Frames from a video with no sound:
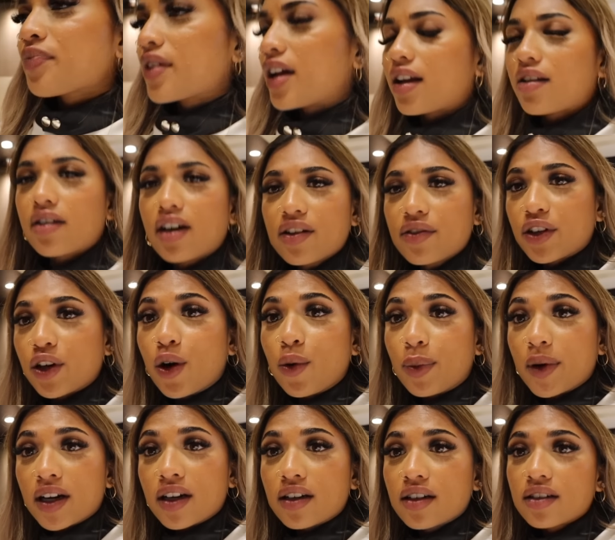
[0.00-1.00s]
It's not even
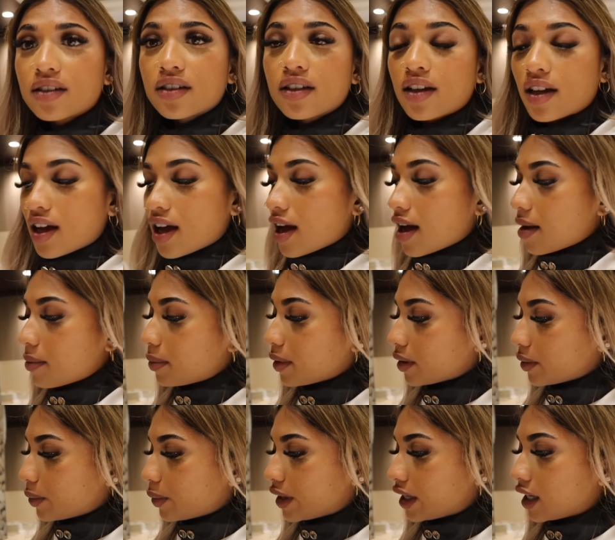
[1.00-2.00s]
open,
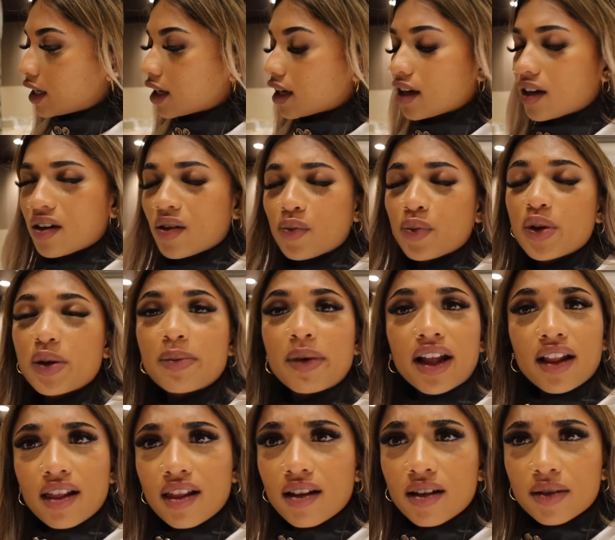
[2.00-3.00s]
but we
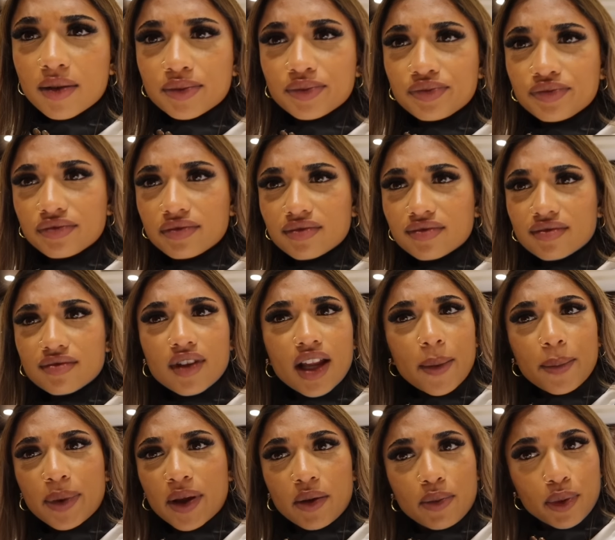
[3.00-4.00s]
met some
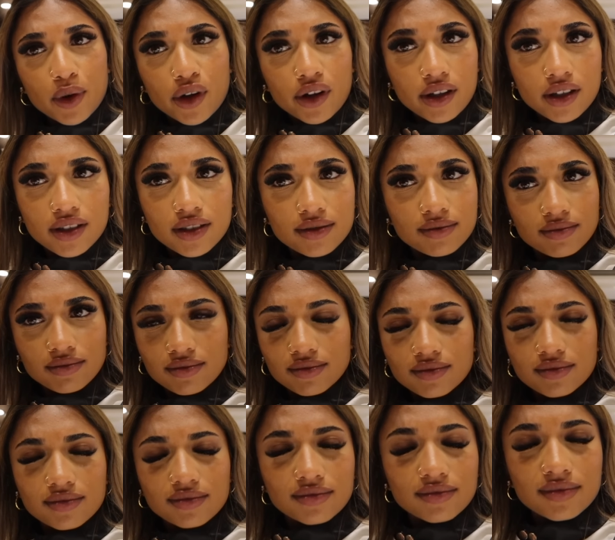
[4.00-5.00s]
people
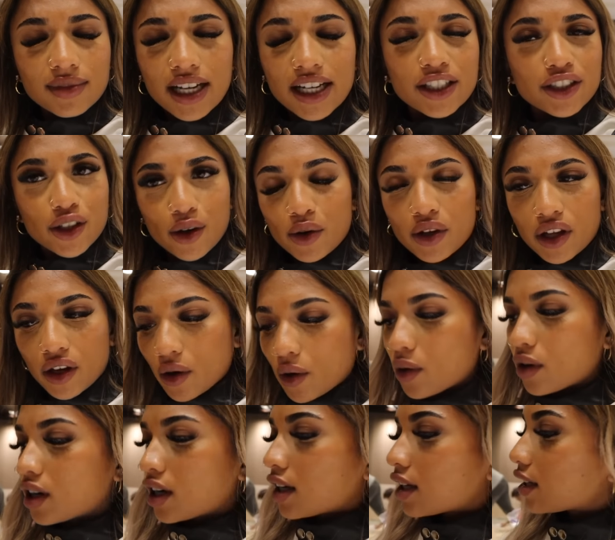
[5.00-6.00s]
in Tokyo
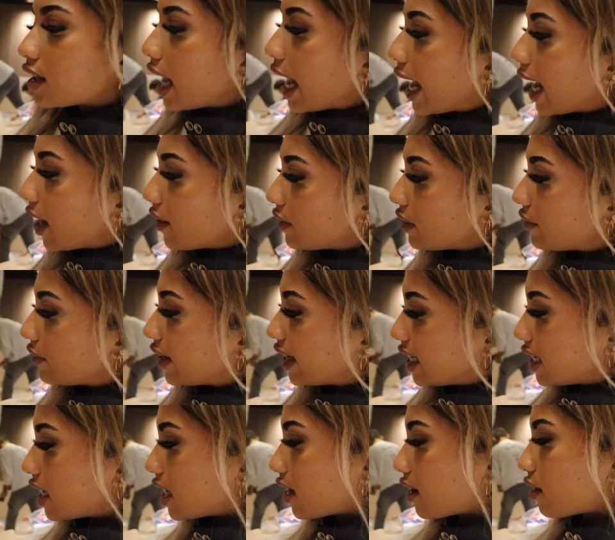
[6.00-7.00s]
that have
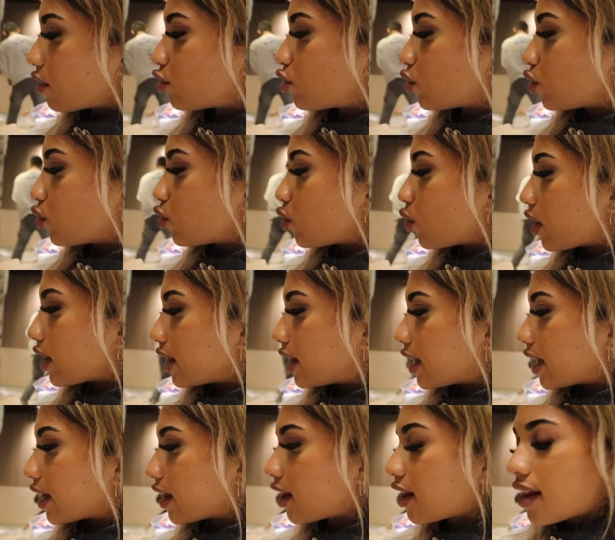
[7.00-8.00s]
invited us to
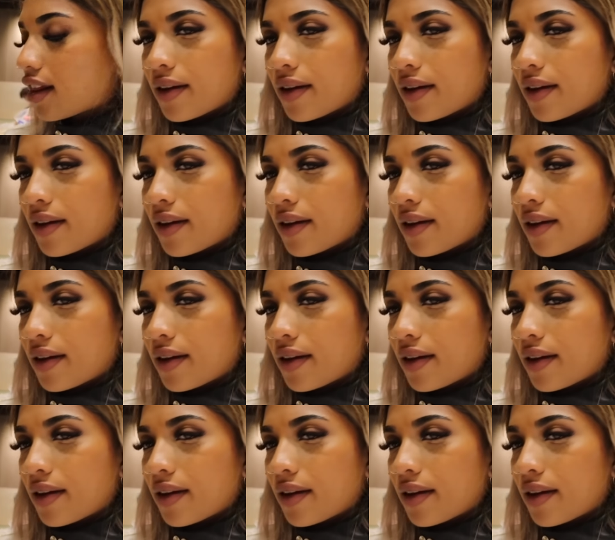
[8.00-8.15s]
this